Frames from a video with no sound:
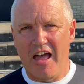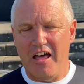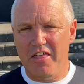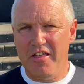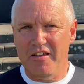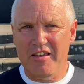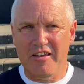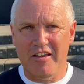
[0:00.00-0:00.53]
I
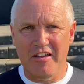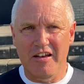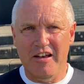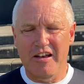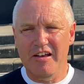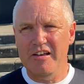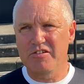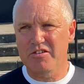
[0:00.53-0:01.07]
think
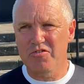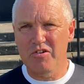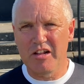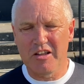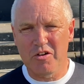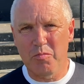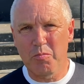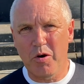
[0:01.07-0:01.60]
it was a
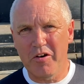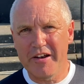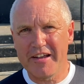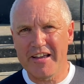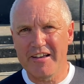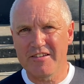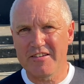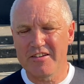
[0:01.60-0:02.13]
really good point
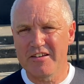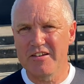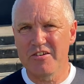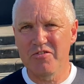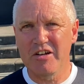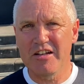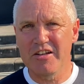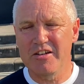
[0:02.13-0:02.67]
against a
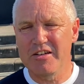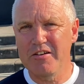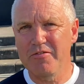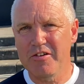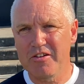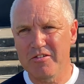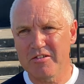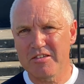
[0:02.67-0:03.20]
really
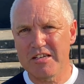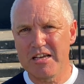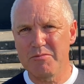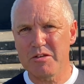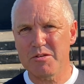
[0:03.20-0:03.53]
difficult team,